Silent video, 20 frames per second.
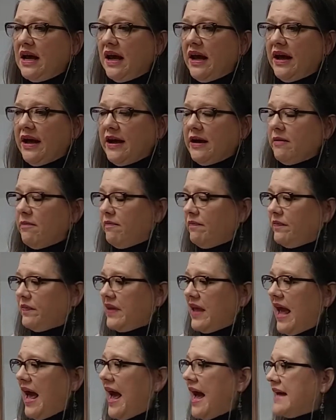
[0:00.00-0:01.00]

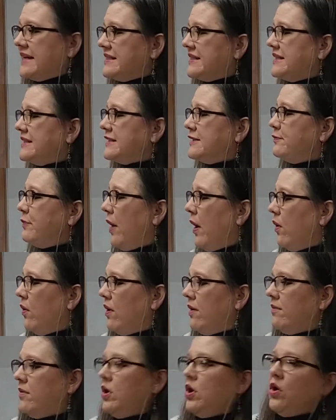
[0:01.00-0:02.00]
has this
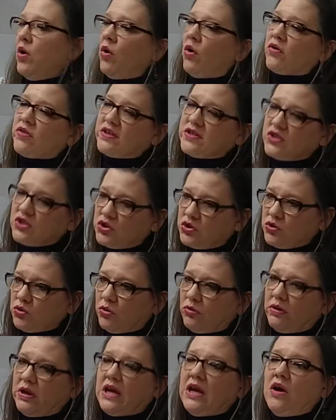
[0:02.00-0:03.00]
poem or this
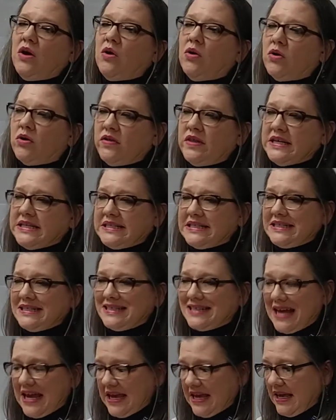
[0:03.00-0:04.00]
story or this
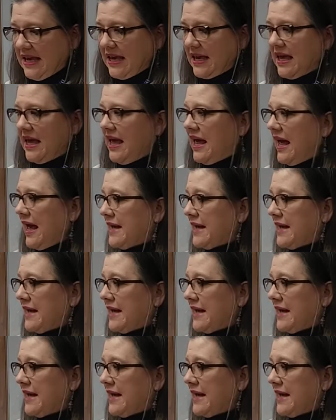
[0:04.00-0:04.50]
saying